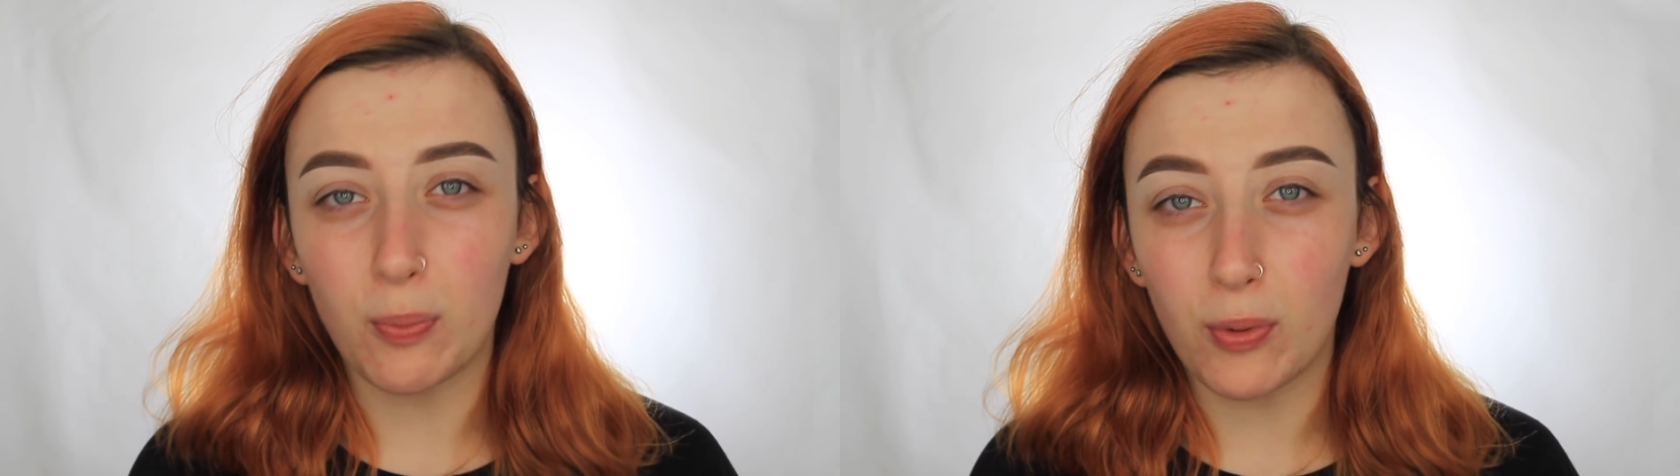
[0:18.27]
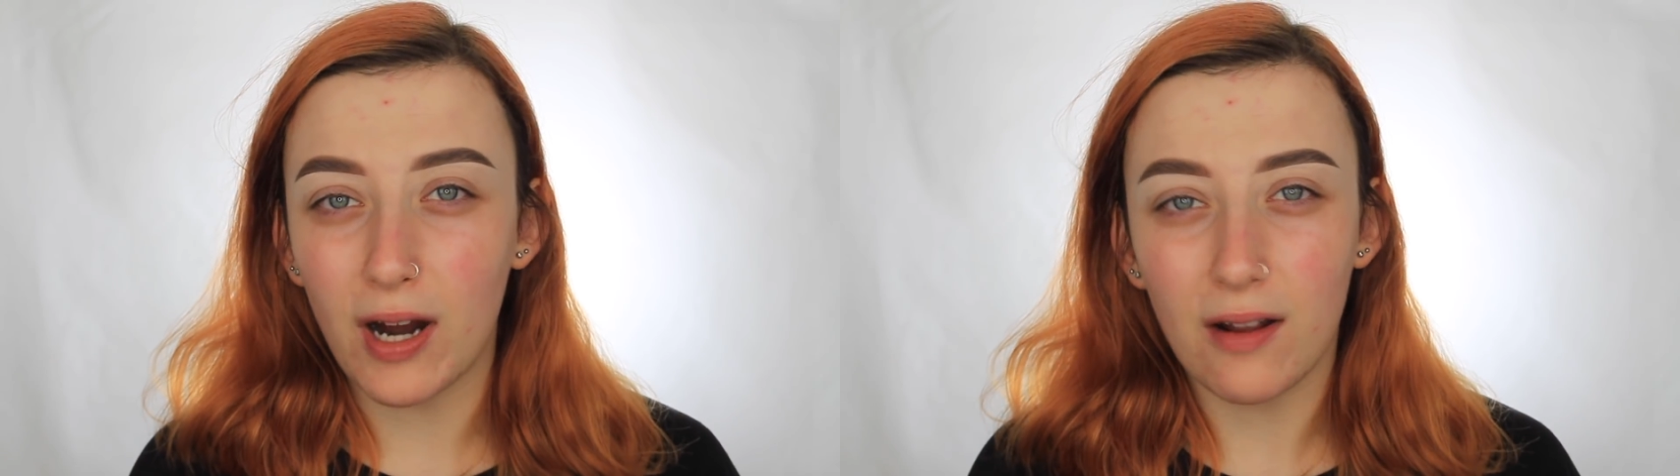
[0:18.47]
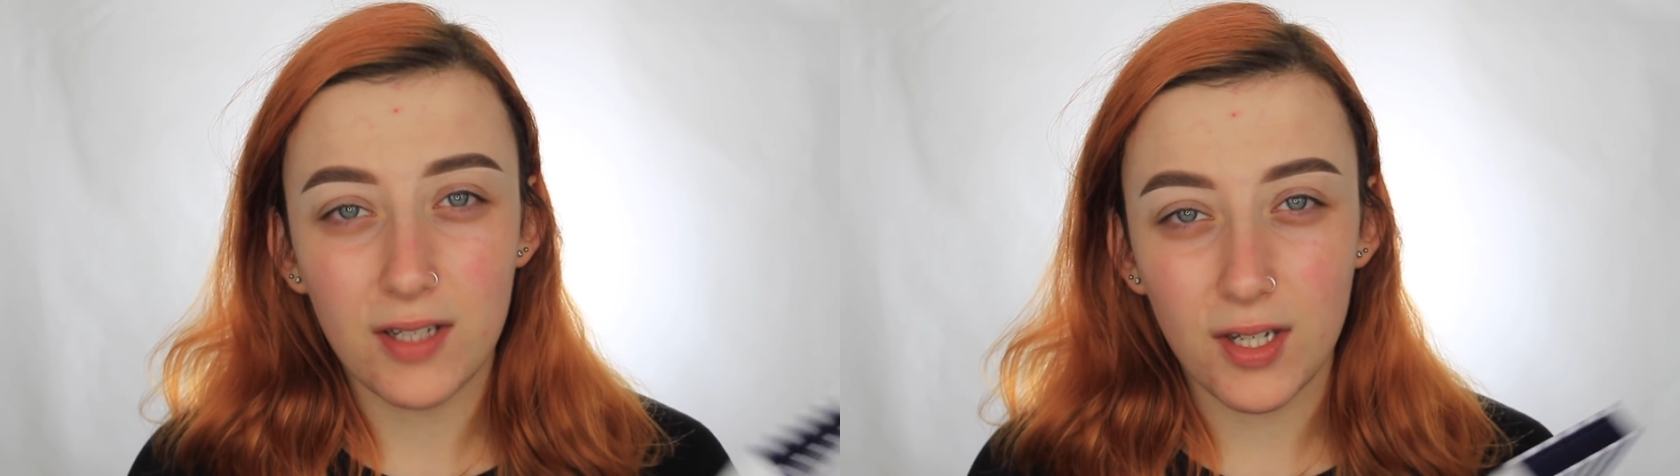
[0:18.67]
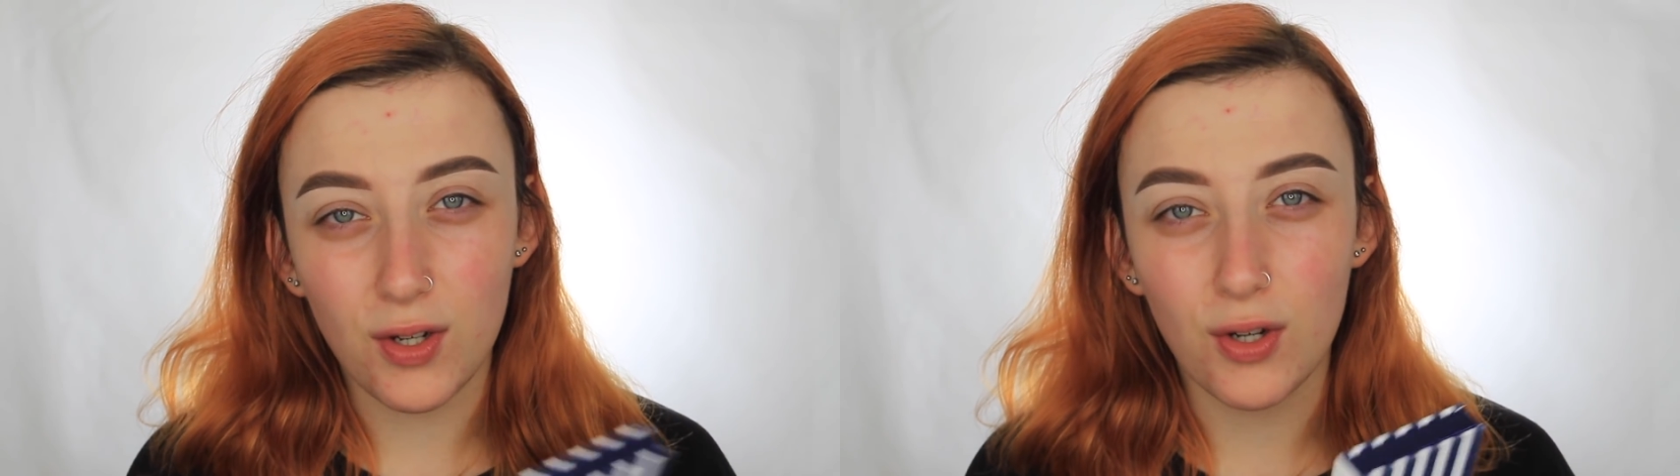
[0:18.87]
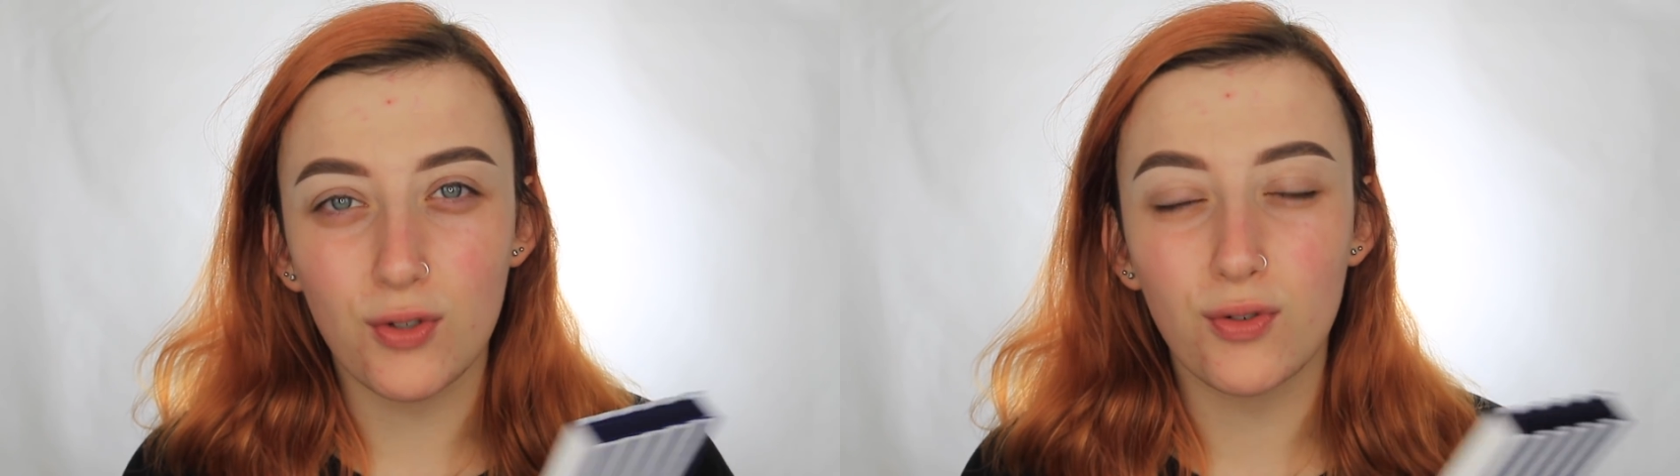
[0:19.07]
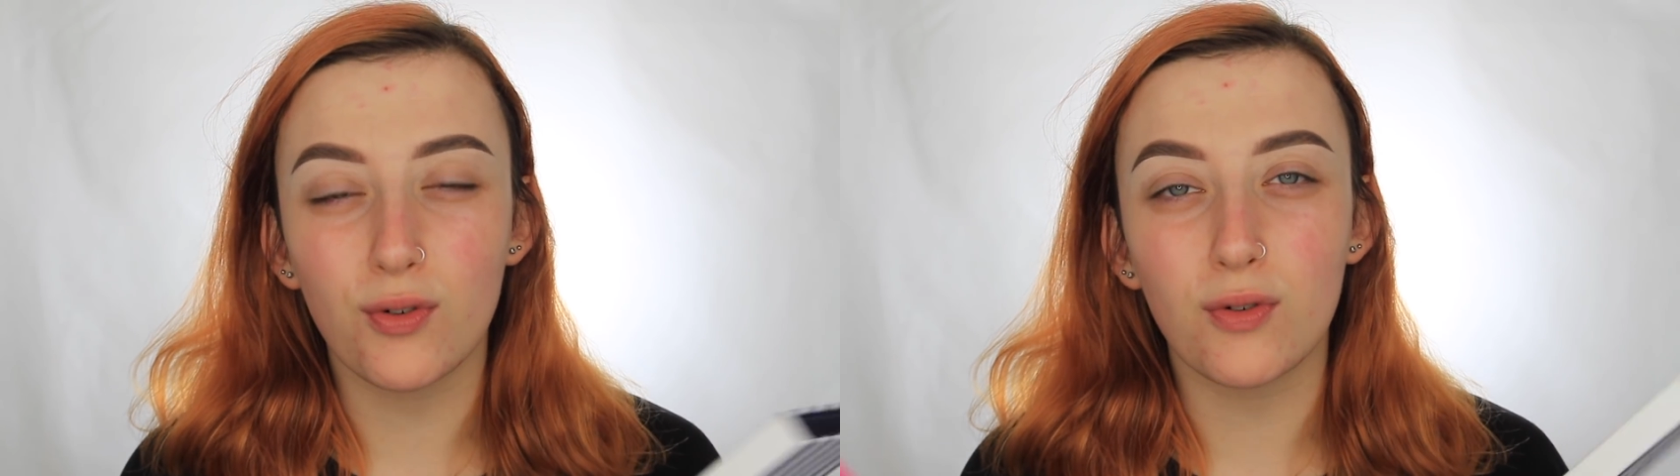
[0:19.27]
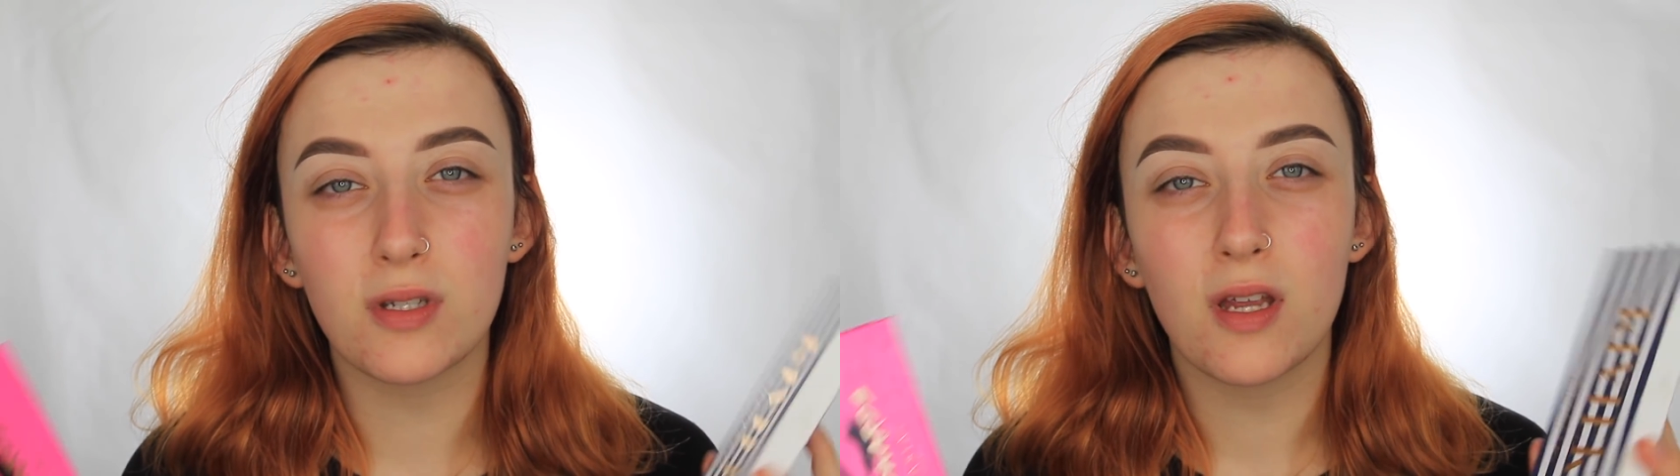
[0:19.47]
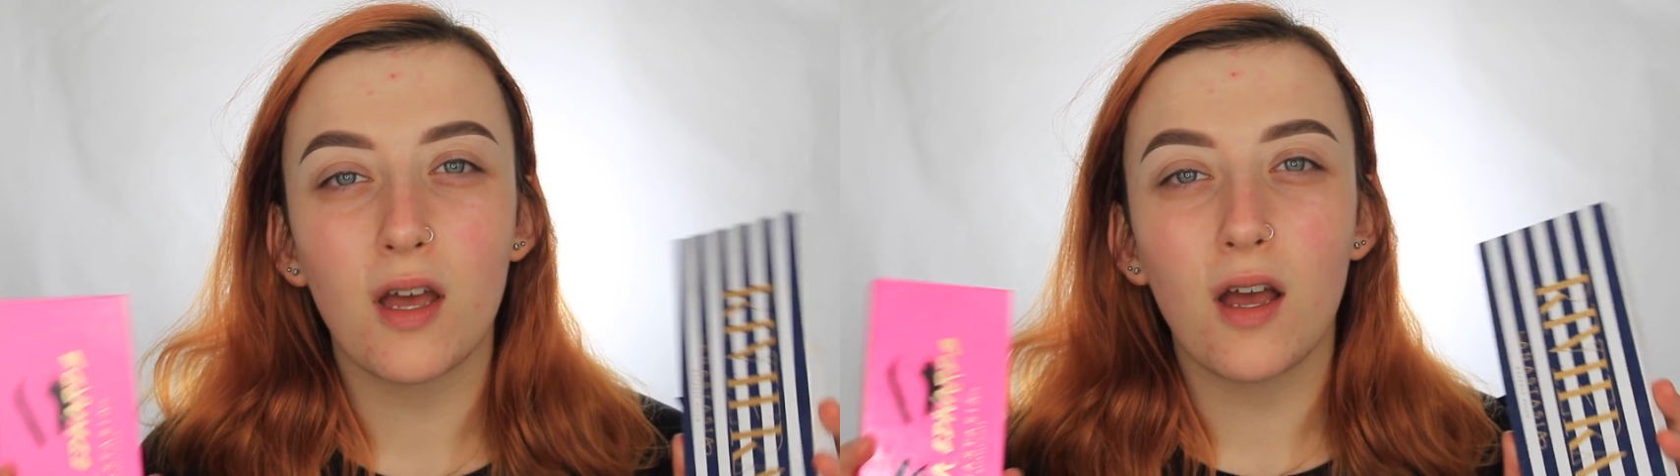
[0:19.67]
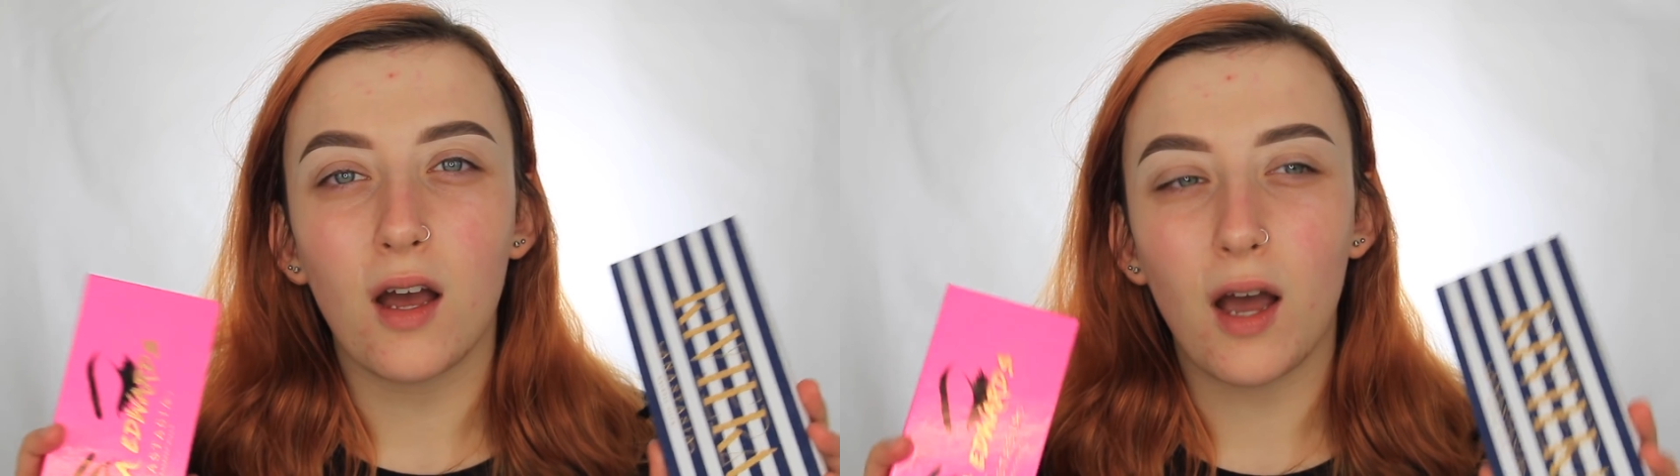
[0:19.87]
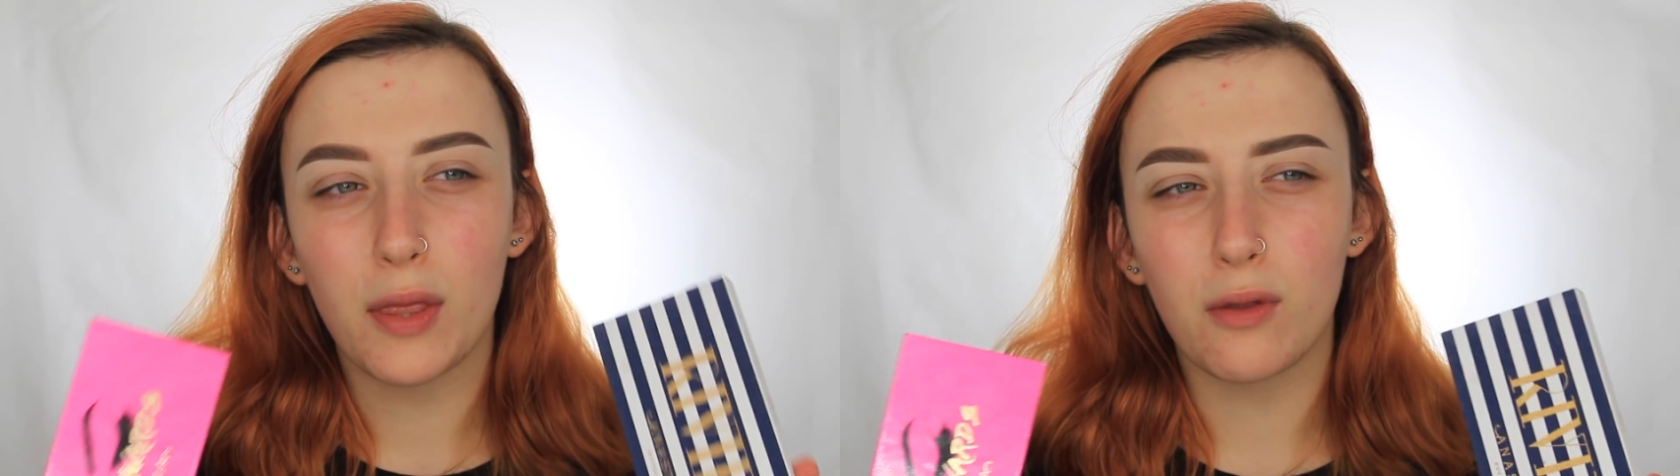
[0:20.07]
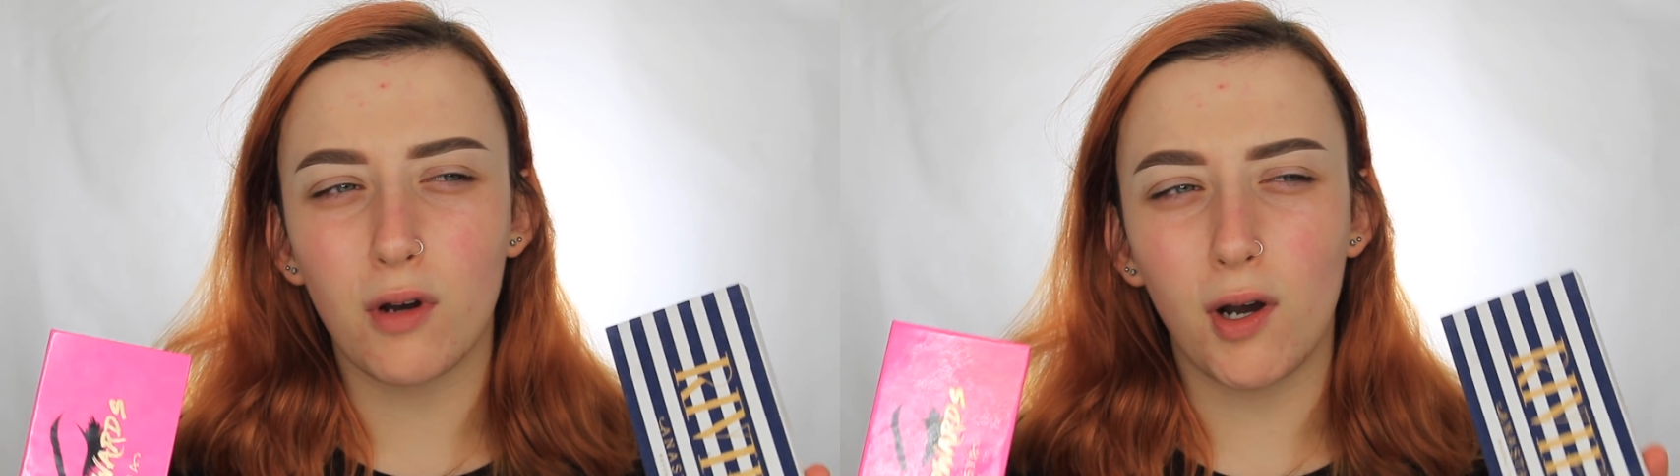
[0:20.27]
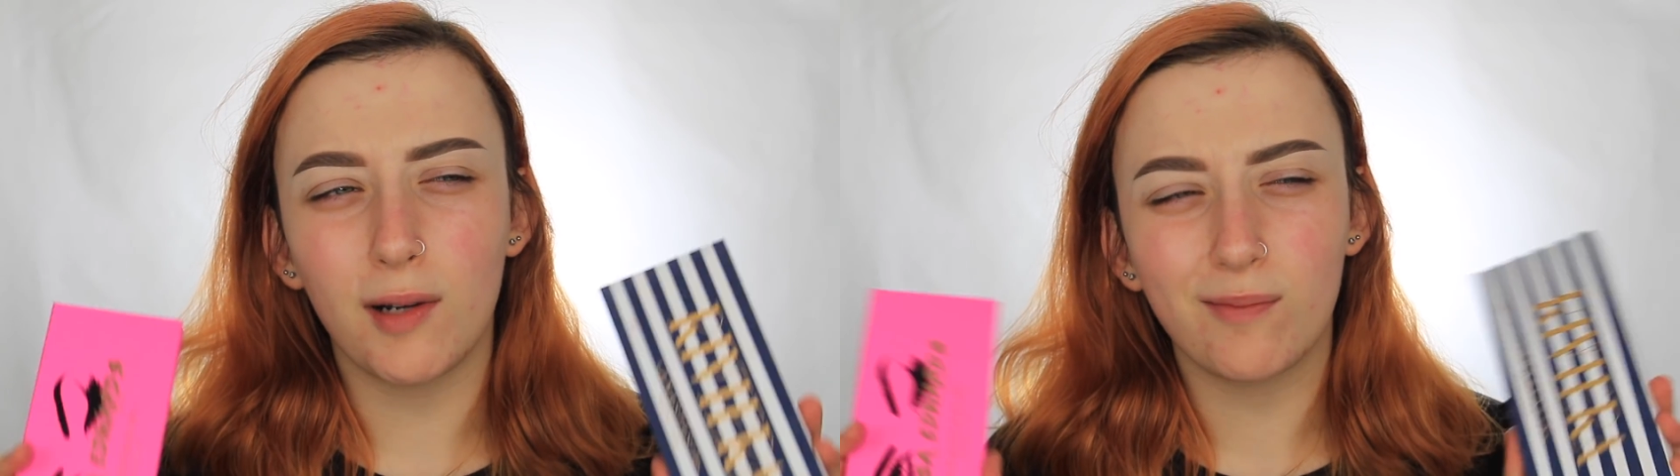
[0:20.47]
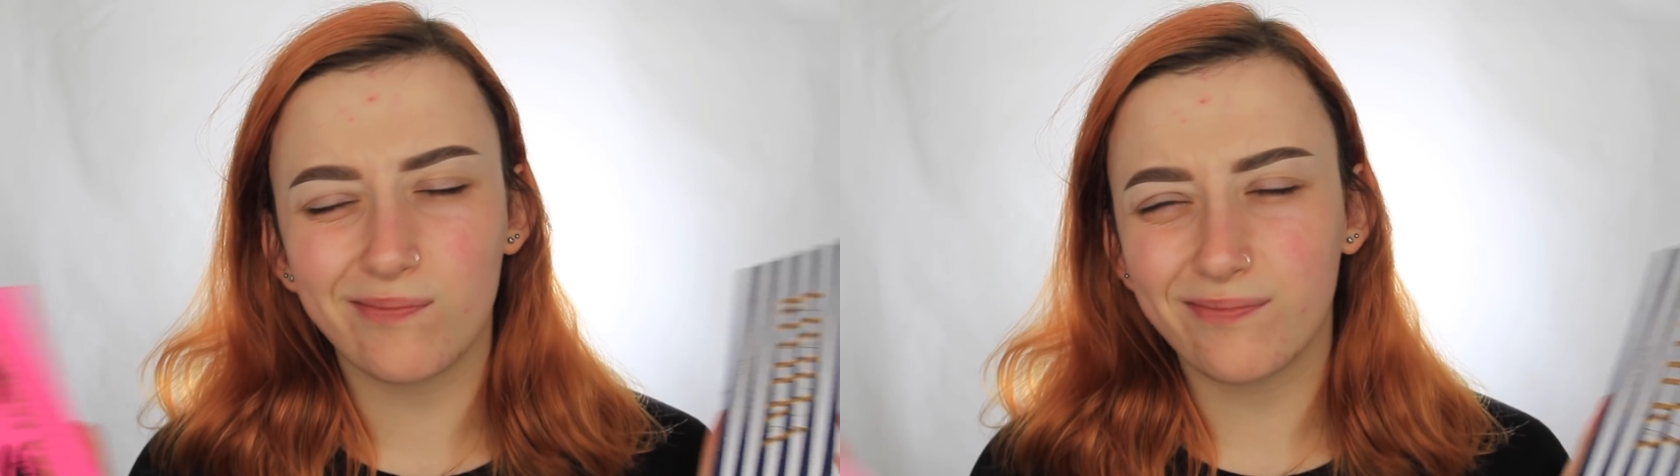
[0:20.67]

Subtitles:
browns and neutrals, I thought